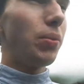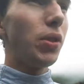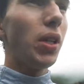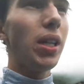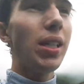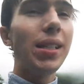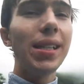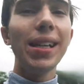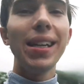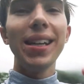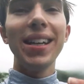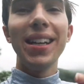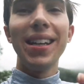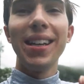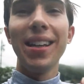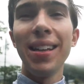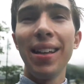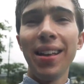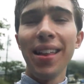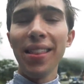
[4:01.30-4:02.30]
trying to take a
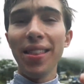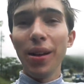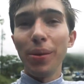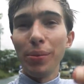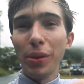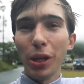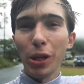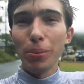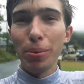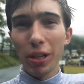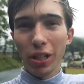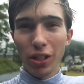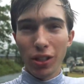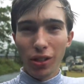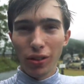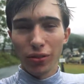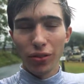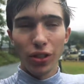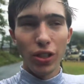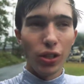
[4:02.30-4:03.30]
thumbnail
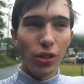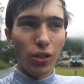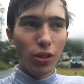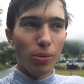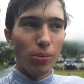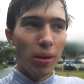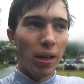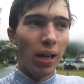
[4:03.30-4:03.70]
picture for YouTube.